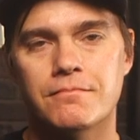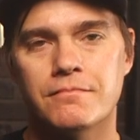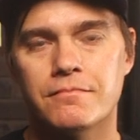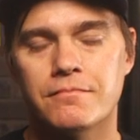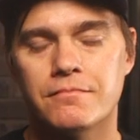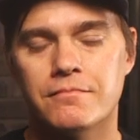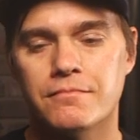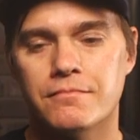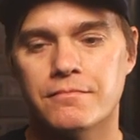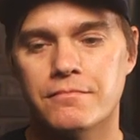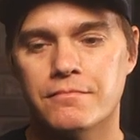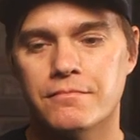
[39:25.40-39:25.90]

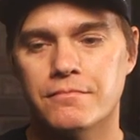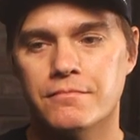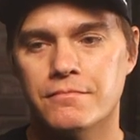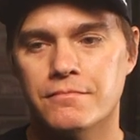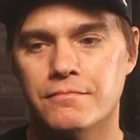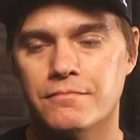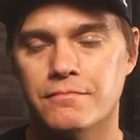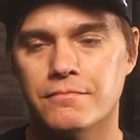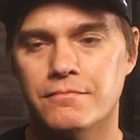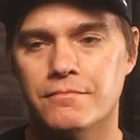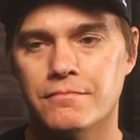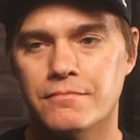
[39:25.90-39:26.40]

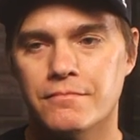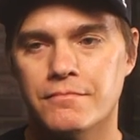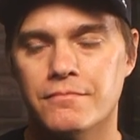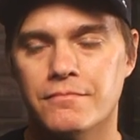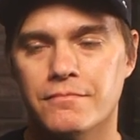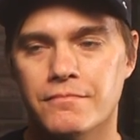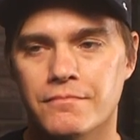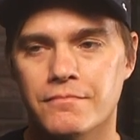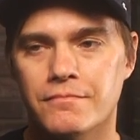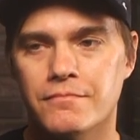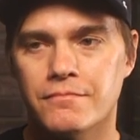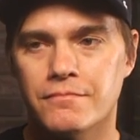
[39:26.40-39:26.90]

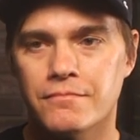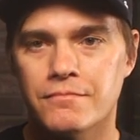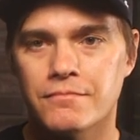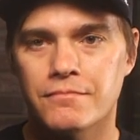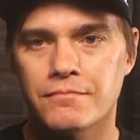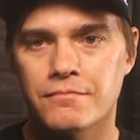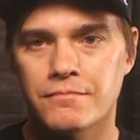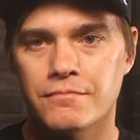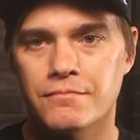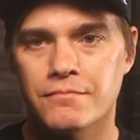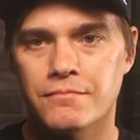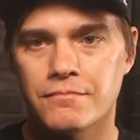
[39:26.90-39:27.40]

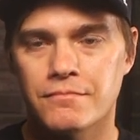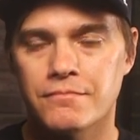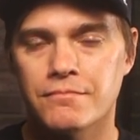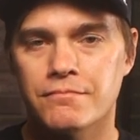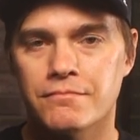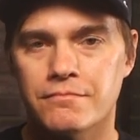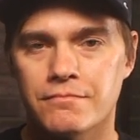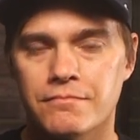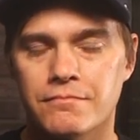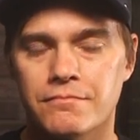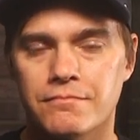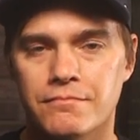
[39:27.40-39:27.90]

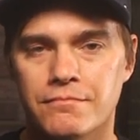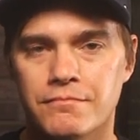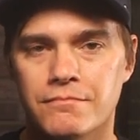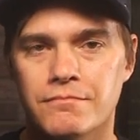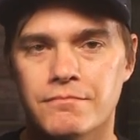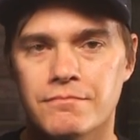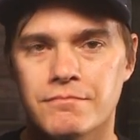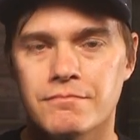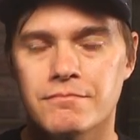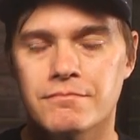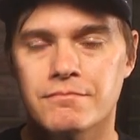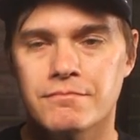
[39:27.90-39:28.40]

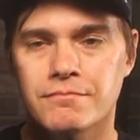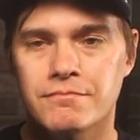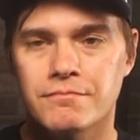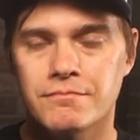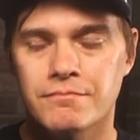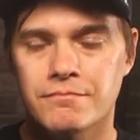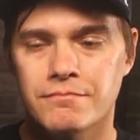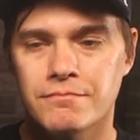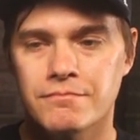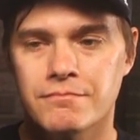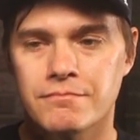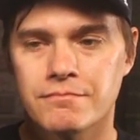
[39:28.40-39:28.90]

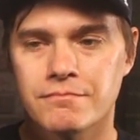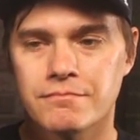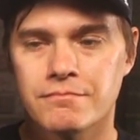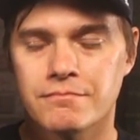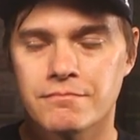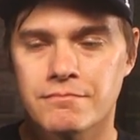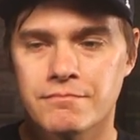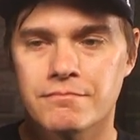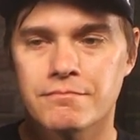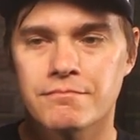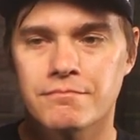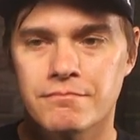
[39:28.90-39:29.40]

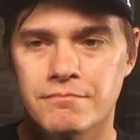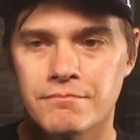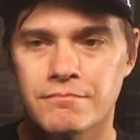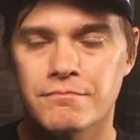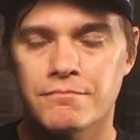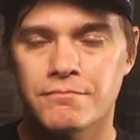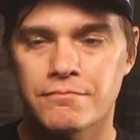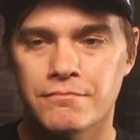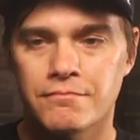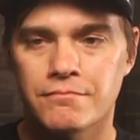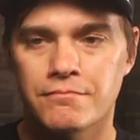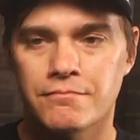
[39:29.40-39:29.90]

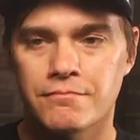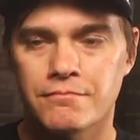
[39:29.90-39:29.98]
(not speaking)